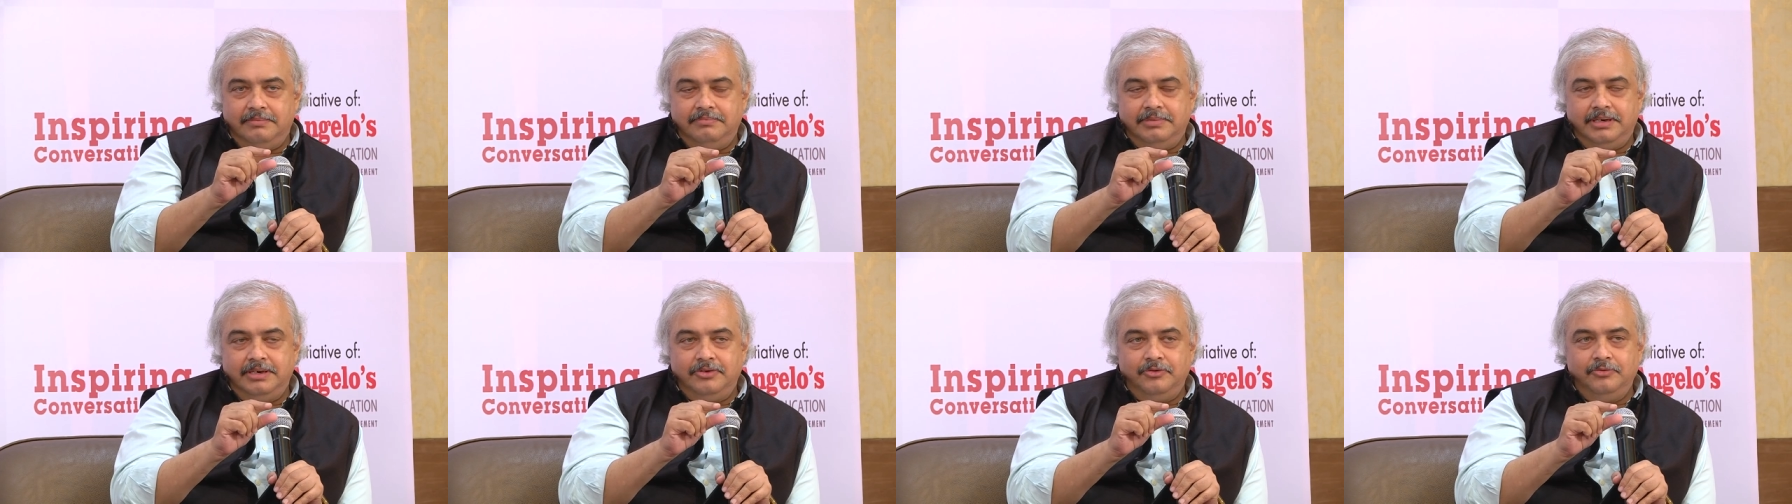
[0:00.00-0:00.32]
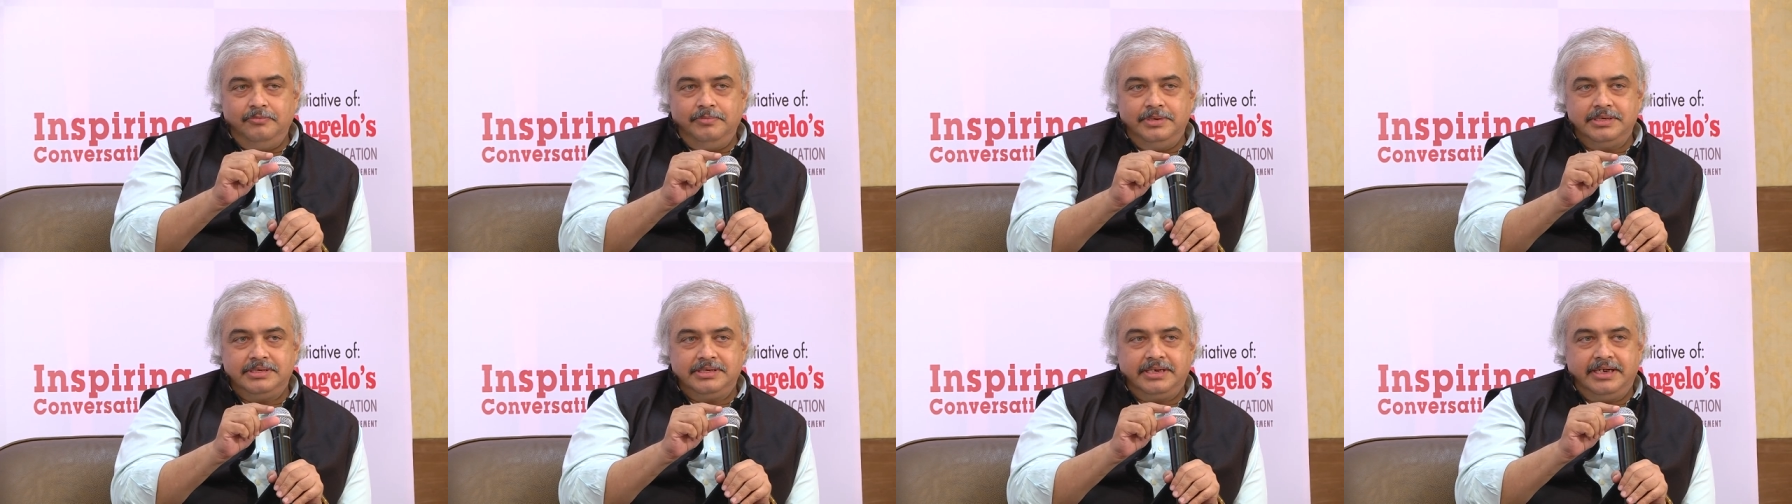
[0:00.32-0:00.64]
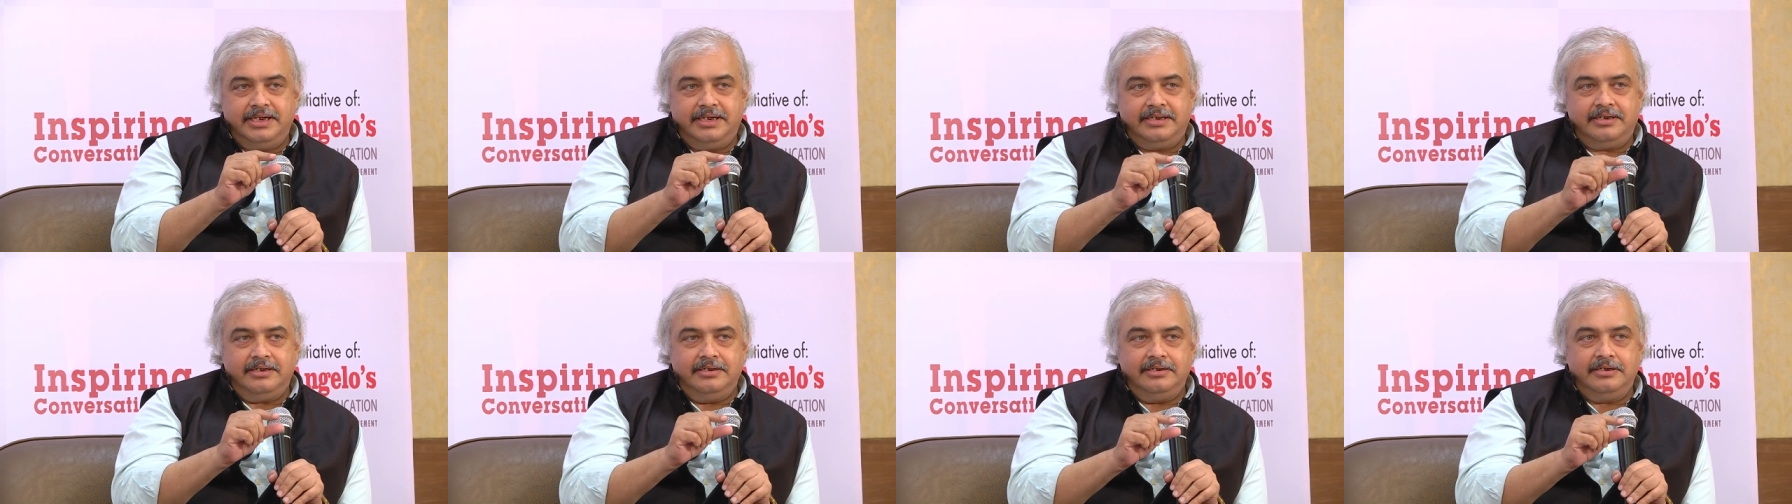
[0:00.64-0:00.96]
that you must
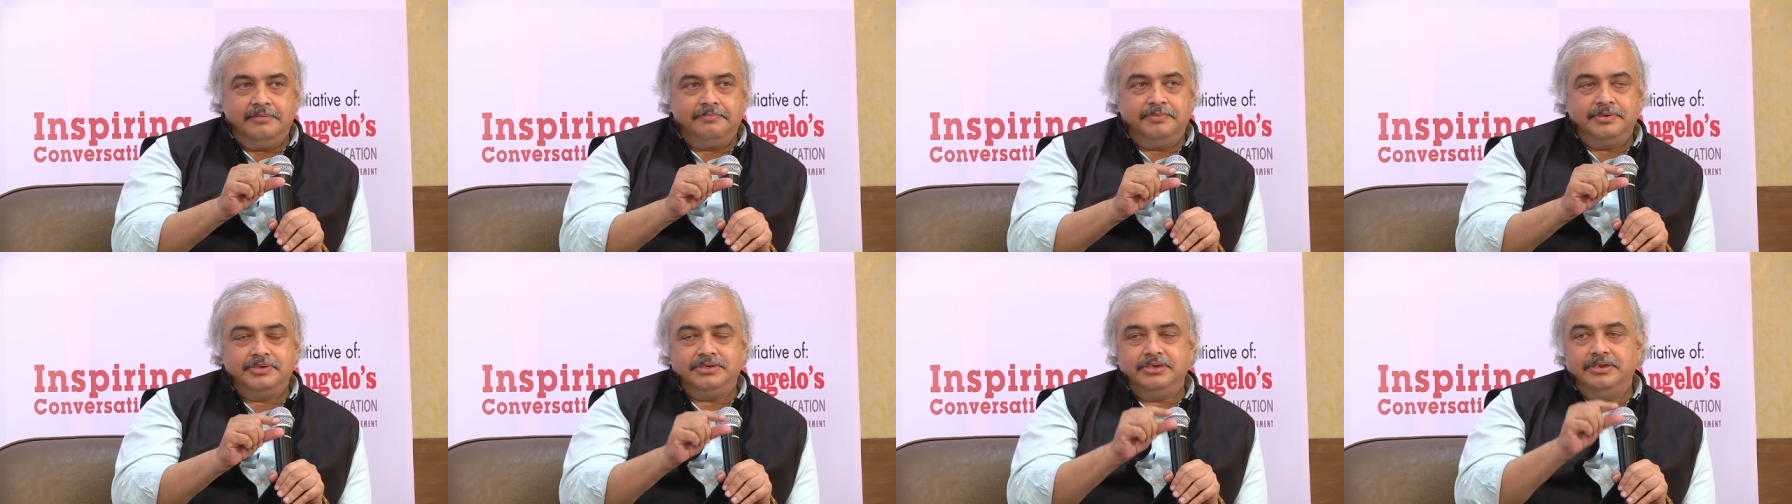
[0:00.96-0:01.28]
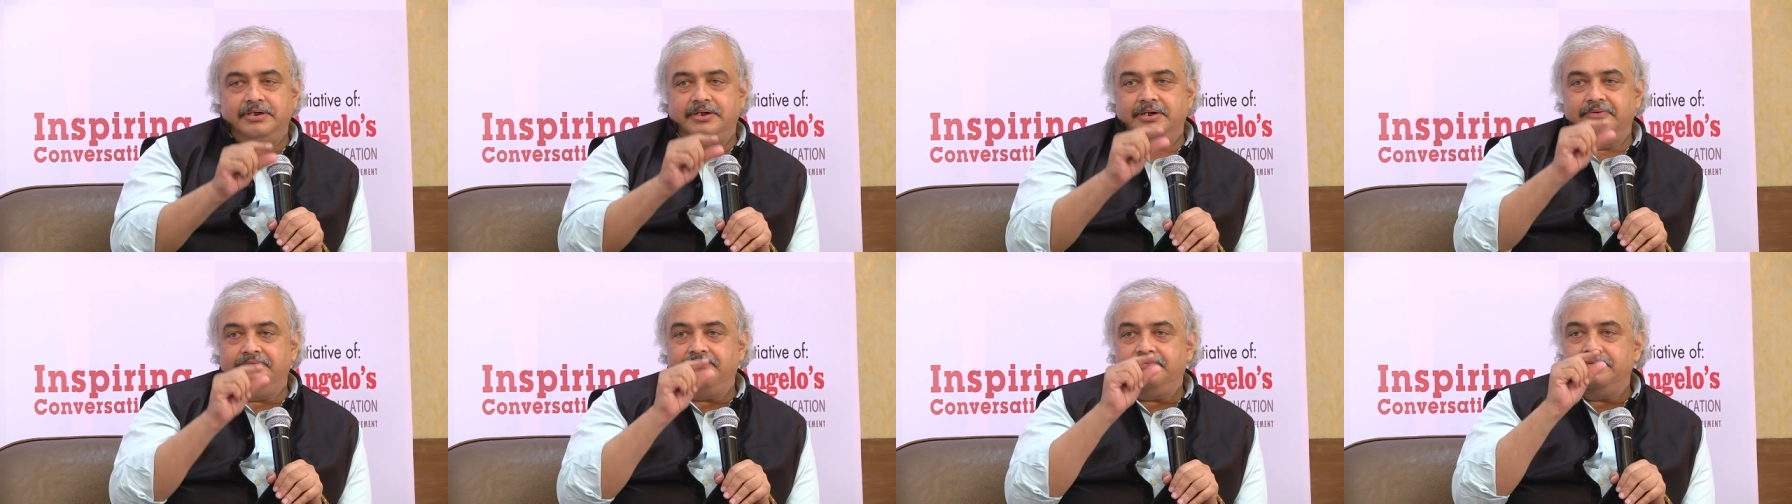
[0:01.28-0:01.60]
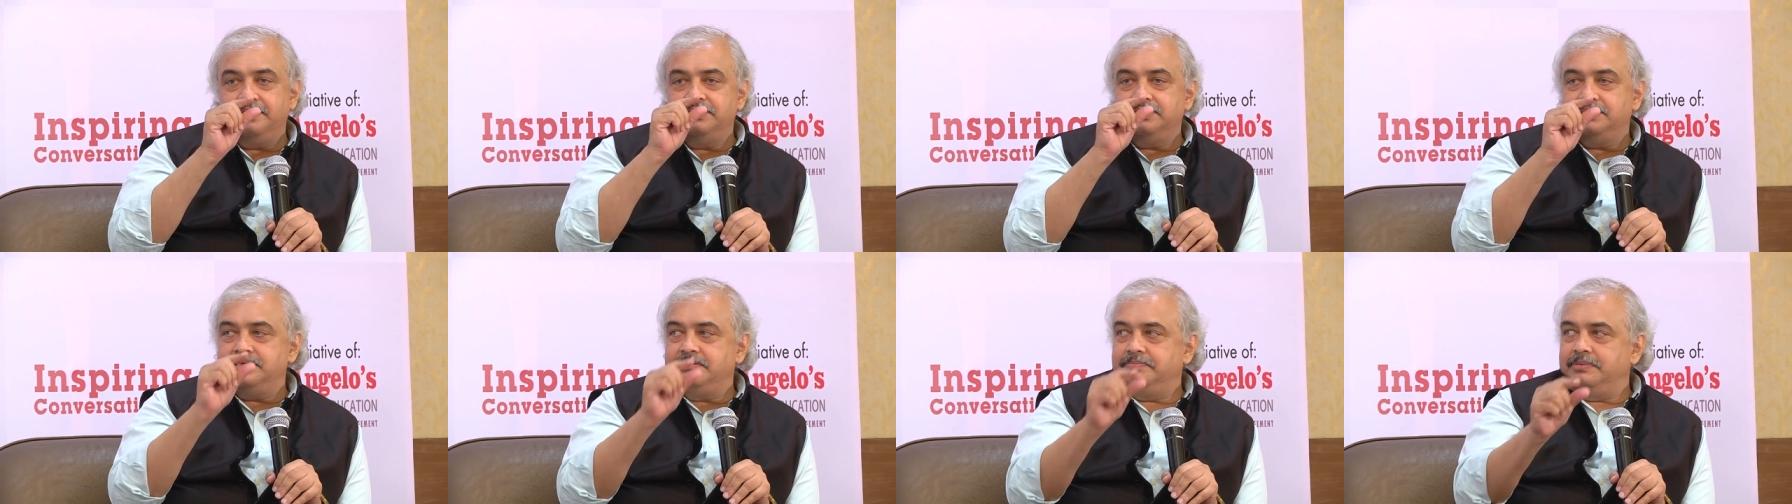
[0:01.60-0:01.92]
get 100%
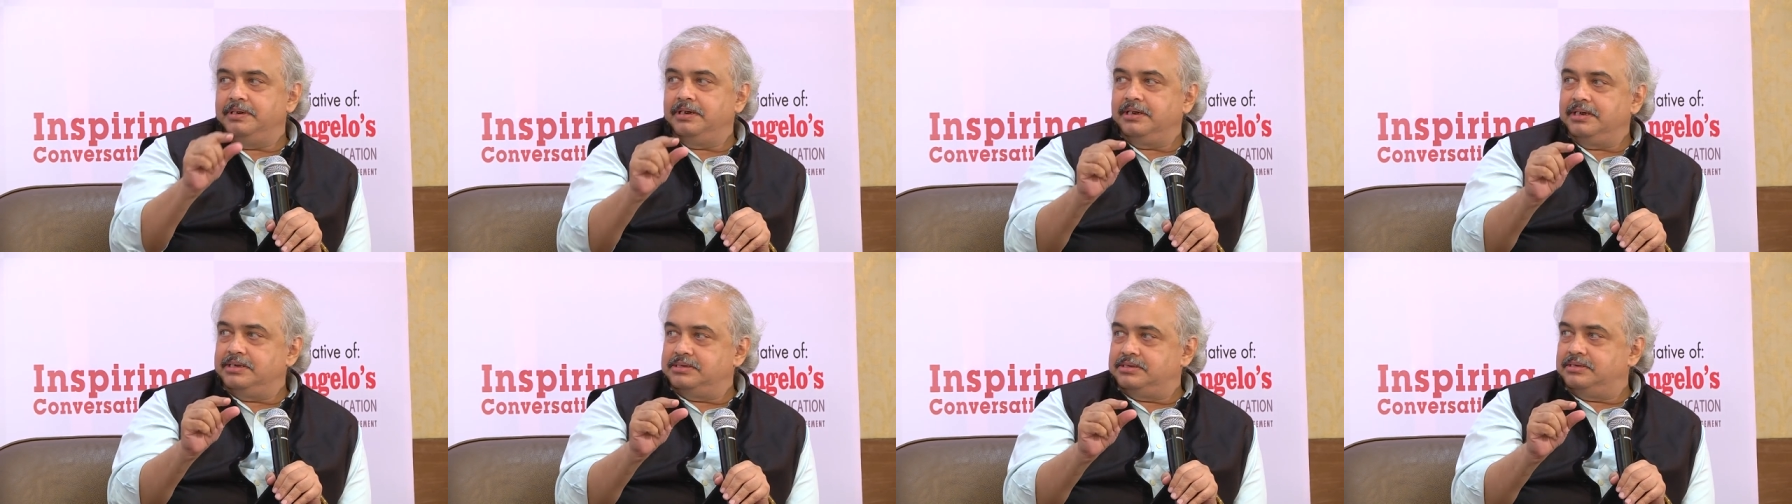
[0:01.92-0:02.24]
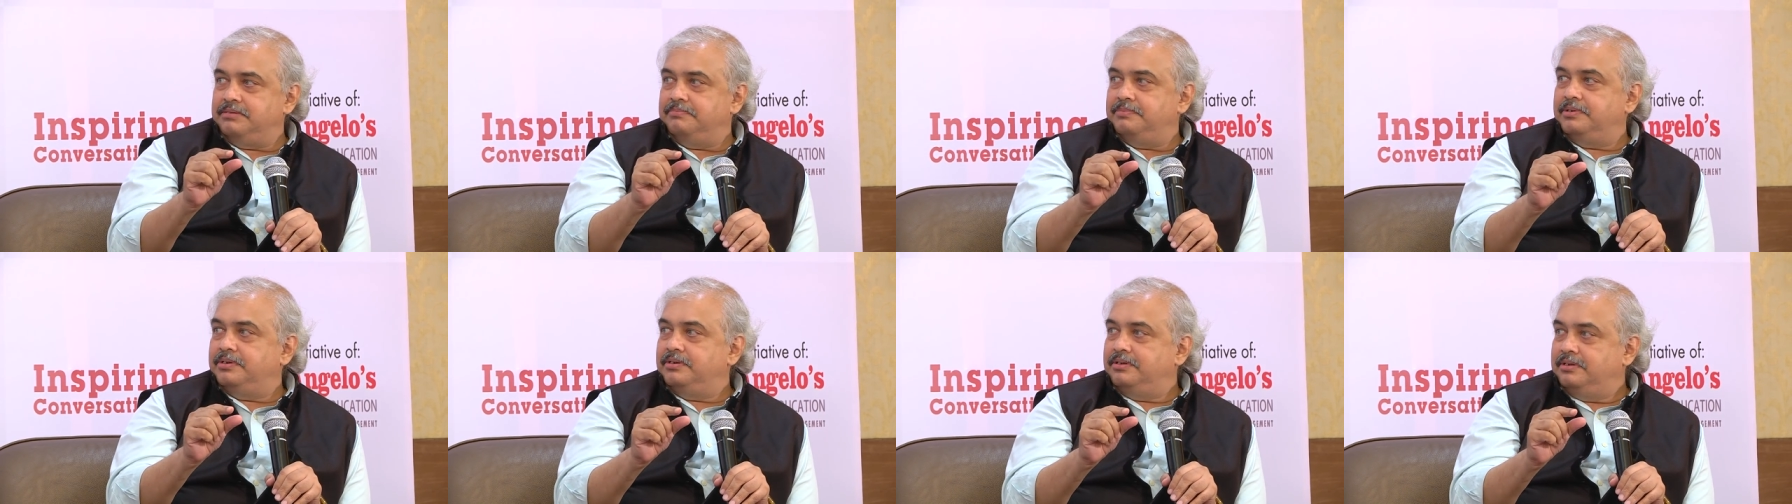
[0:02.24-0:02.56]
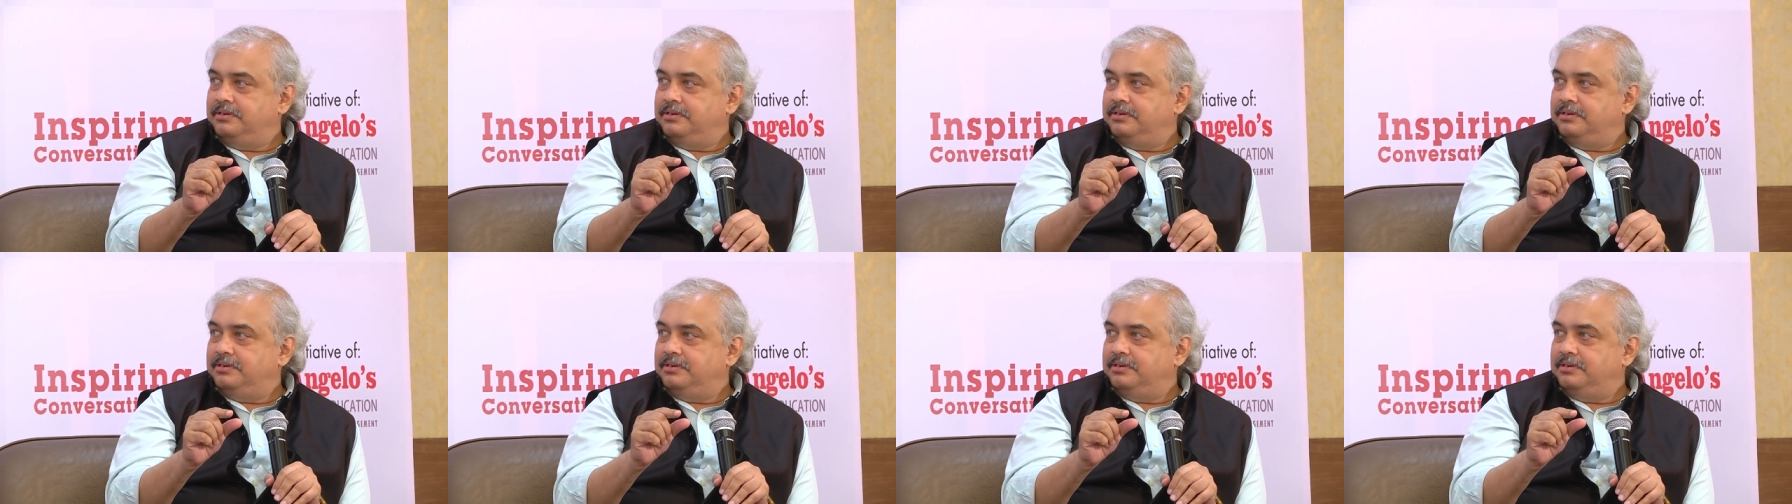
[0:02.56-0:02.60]
referenceable customer.